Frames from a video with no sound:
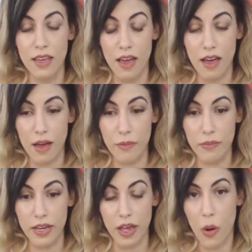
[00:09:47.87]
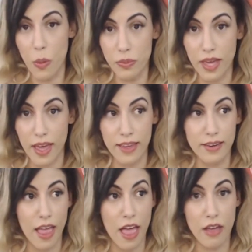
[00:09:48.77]
Um, and I hope that
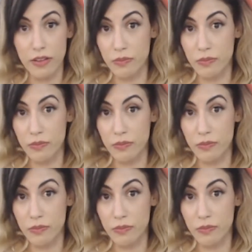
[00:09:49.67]
uh,